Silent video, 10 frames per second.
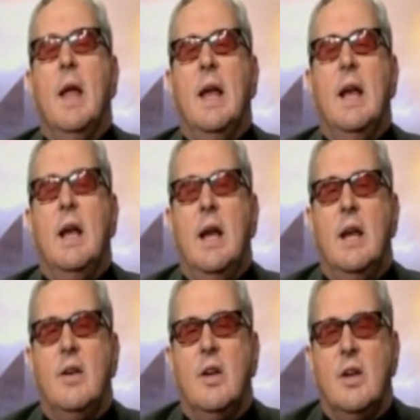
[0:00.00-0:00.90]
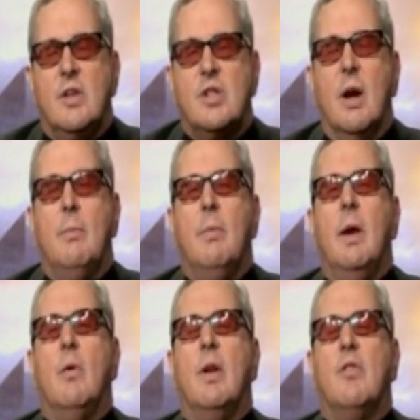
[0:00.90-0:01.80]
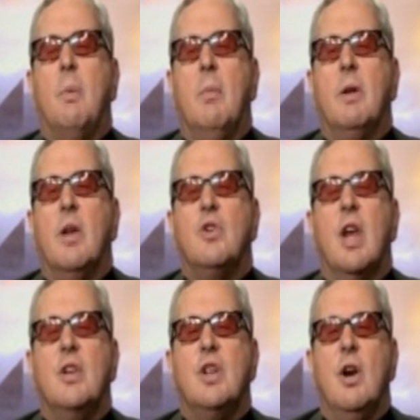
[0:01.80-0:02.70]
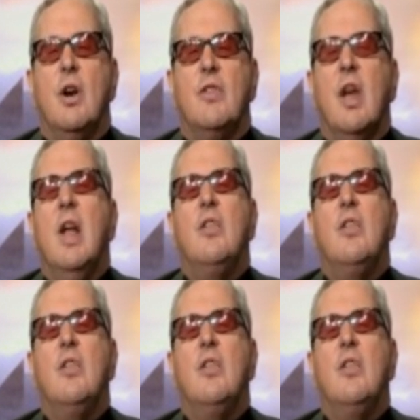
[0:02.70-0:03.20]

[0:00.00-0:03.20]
in some areas, public education areas,